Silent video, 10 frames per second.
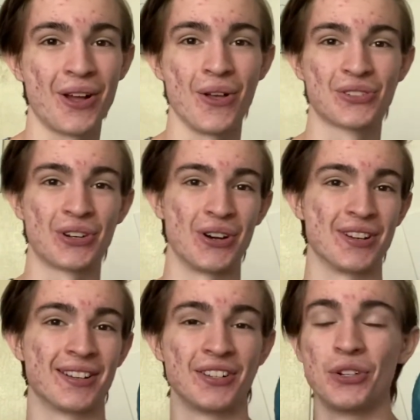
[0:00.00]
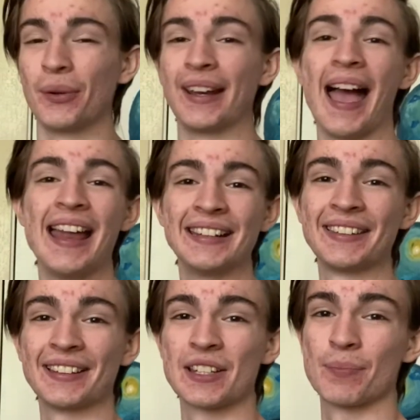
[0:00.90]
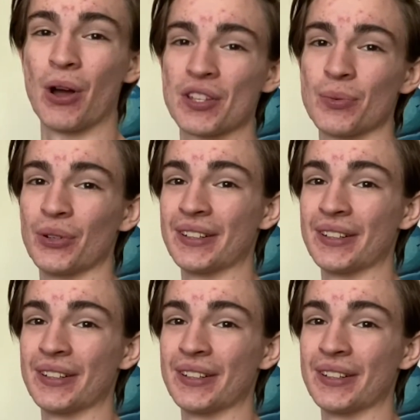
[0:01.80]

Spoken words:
I'll start doing anything that's possible